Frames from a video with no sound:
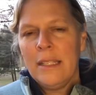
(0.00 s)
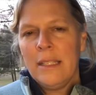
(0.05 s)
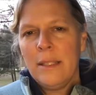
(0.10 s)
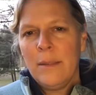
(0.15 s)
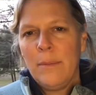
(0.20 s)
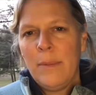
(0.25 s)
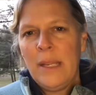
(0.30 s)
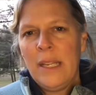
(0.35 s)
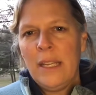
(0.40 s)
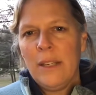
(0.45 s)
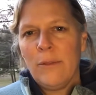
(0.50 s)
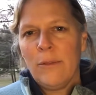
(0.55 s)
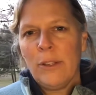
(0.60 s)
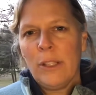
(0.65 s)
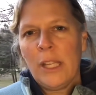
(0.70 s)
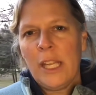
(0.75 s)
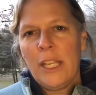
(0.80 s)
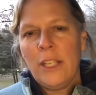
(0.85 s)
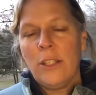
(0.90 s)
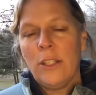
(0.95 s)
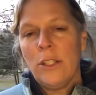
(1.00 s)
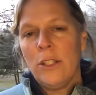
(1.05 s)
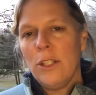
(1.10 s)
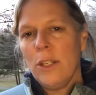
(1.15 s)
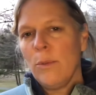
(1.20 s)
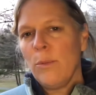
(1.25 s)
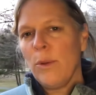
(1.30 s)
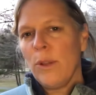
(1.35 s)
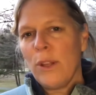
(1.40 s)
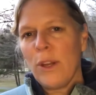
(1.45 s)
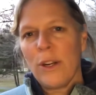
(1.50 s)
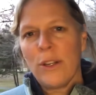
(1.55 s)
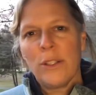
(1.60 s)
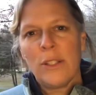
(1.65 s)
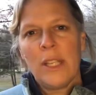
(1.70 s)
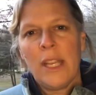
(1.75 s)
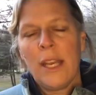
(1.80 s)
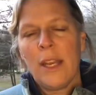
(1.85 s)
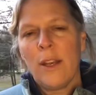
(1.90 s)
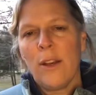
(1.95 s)
to be in relationship with
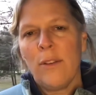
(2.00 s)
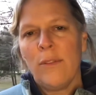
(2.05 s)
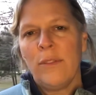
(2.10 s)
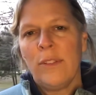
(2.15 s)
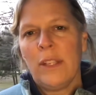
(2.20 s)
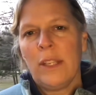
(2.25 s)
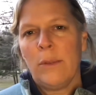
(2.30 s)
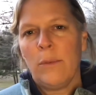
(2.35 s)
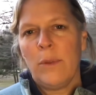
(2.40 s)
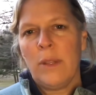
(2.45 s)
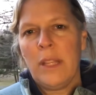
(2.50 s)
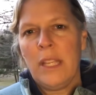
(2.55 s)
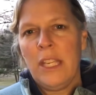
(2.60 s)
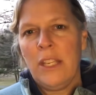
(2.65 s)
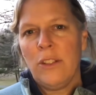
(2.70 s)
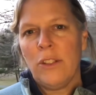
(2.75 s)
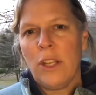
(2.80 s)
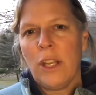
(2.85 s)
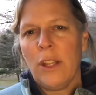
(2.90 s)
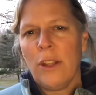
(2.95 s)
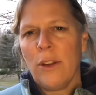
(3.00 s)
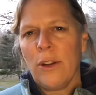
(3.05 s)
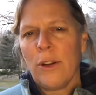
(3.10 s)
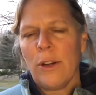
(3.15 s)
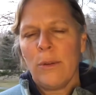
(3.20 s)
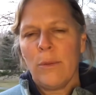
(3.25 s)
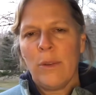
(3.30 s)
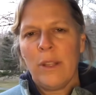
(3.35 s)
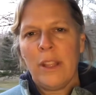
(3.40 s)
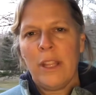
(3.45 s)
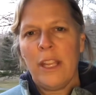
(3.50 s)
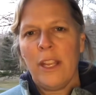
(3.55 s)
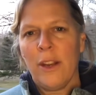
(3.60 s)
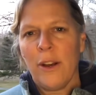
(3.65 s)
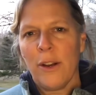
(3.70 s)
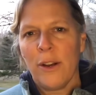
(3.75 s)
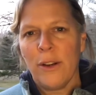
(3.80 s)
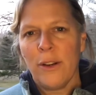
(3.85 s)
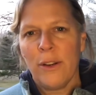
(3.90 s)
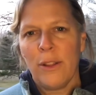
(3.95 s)
ourselves and with each other and with the
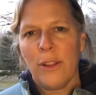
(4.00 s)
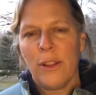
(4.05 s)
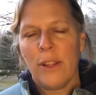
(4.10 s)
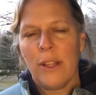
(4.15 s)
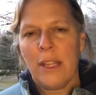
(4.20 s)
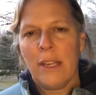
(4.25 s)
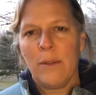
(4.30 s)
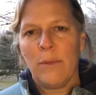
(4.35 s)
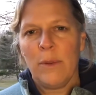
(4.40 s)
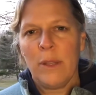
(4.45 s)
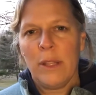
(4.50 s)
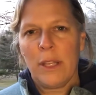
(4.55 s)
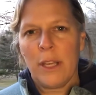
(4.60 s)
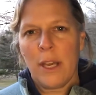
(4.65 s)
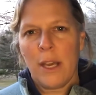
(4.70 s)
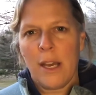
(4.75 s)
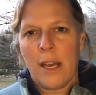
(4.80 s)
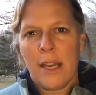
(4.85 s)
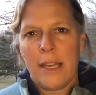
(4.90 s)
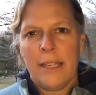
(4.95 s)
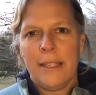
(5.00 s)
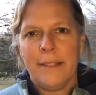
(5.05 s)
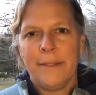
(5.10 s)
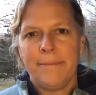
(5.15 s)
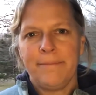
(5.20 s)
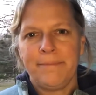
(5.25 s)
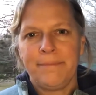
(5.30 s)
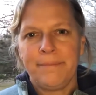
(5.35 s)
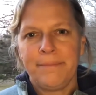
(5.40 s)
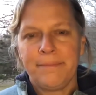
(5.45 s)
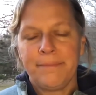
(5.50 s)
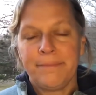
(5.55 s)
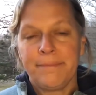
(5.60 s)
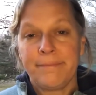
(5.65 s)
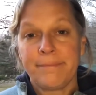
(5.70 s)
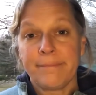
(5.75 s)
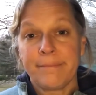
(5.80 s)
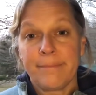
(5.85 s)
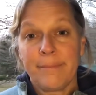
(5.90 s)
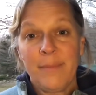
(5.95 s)
earth and with God.
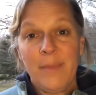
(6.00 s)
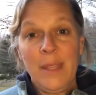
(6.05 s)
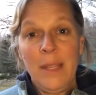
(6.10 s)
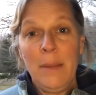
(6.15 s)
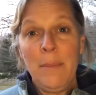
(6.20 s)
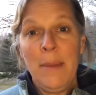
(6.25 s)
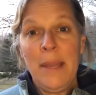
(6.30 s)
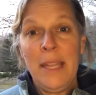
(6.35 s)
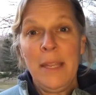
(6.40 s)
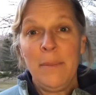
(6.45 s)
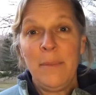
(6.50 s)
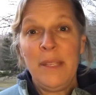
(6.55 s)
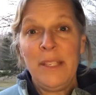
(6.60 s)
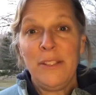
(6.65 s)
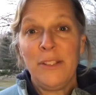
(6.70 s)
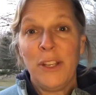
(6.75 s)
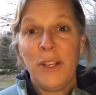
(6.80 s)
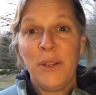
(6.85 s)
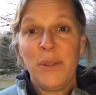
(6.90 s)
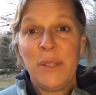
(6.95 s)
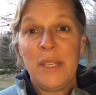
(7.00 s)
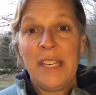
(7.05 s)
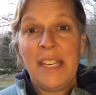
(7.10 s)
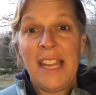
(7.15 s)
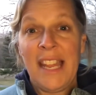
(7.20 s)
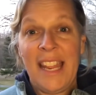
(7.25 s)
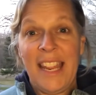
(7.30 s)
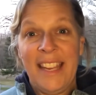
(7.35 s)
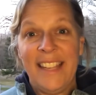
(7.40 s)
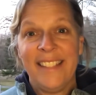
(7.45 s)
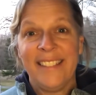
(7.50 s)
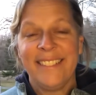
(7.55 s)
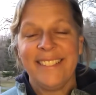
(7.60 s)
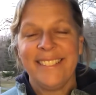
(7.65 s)
May it be so today.